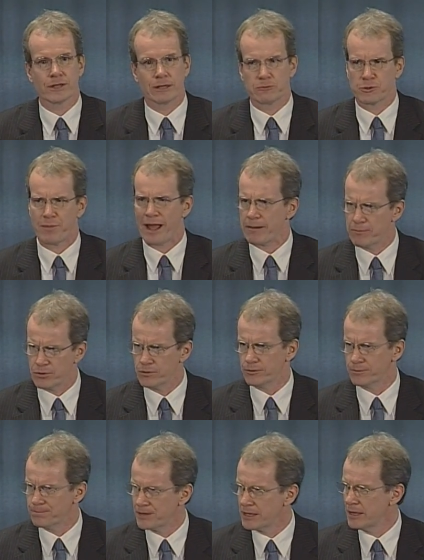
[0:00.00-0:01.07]
and it was Pat Boone.
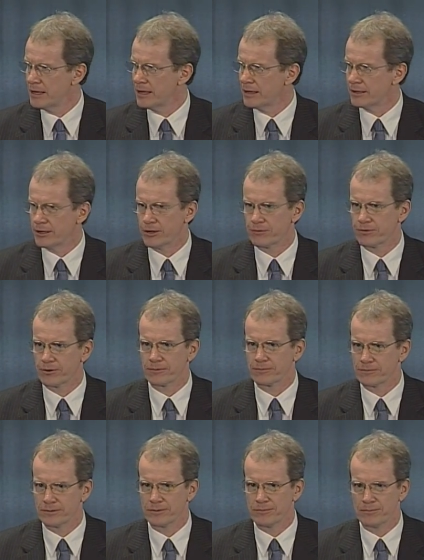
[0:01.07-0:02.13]
You know, for
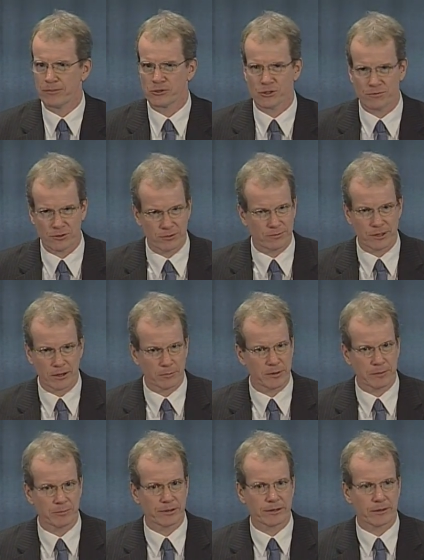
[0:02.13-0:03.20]
most of you young
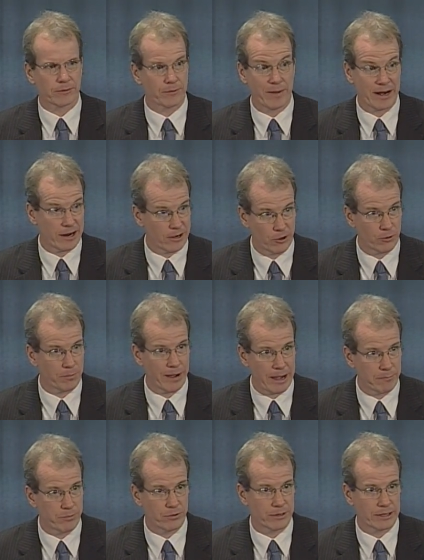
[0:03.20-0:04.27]
people here, you may not know who
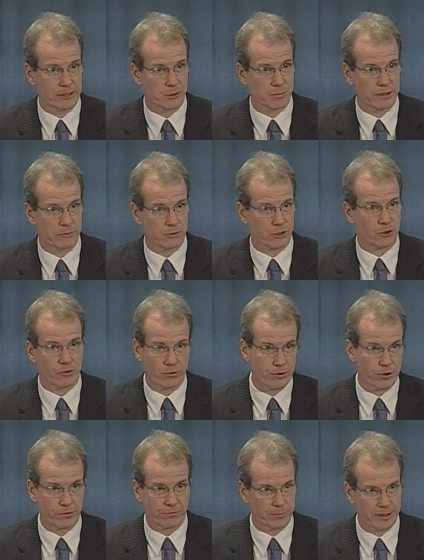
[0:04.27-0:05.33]
Pat Boone is, but he was a
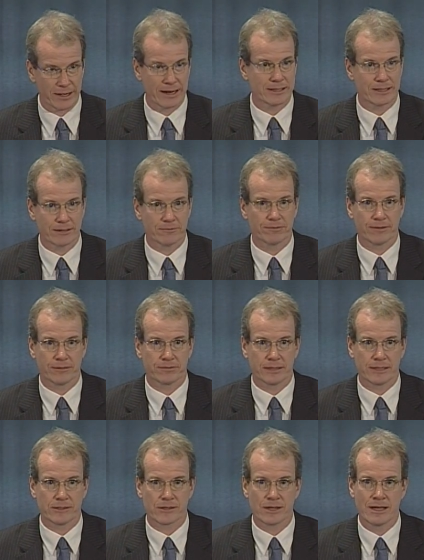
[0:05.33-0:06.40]
crooner from the
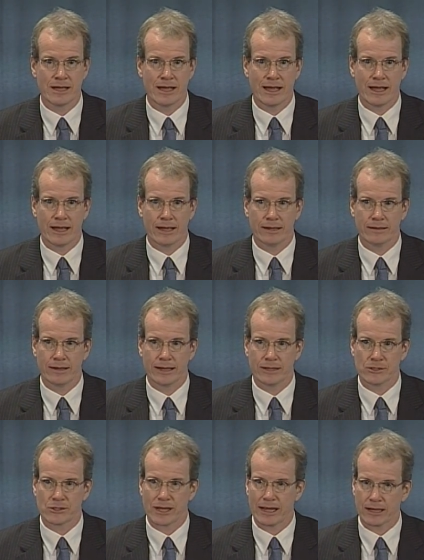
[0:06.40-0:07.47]
1950s, and, and
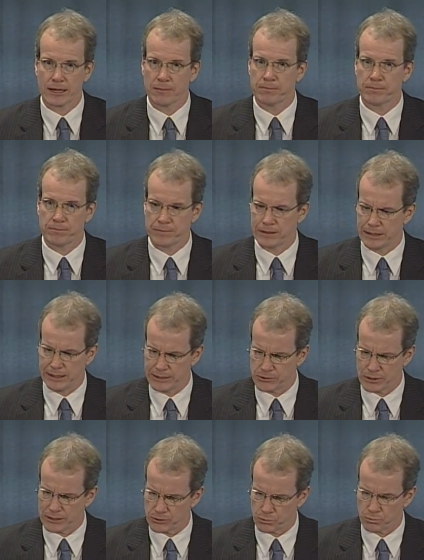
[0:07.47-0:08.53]
he's taken up, he's,
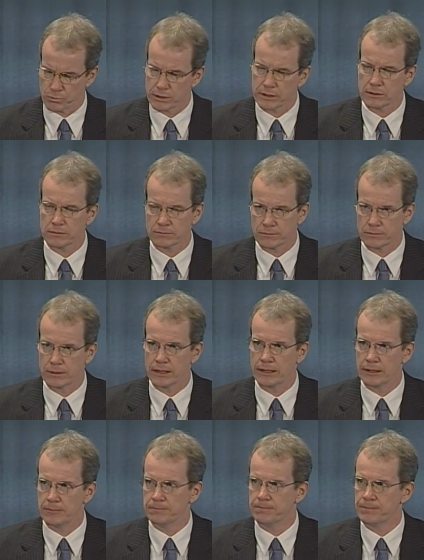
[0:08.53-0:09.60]
he's a real,
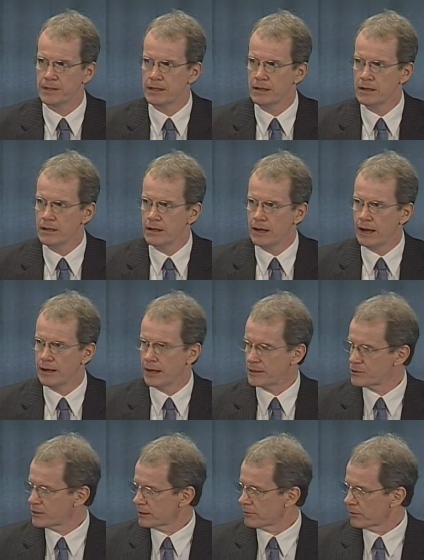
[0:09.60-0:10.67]
um, I'd
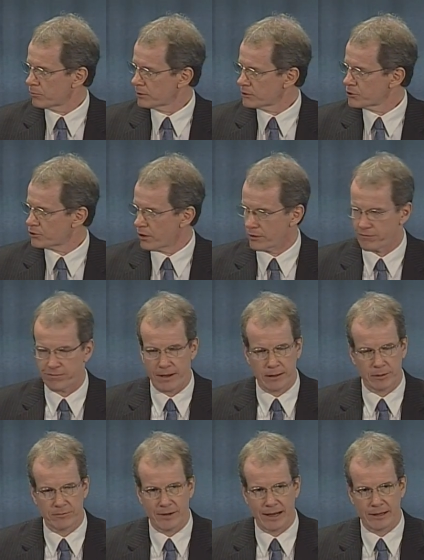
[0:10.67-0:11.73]
say a real strong
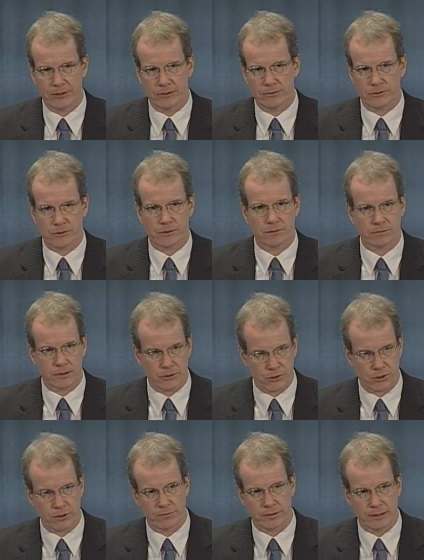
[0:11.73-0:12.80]
family values,
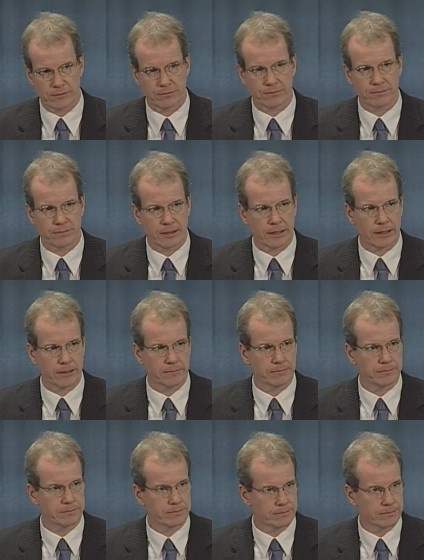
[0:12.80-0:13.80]
conservative um,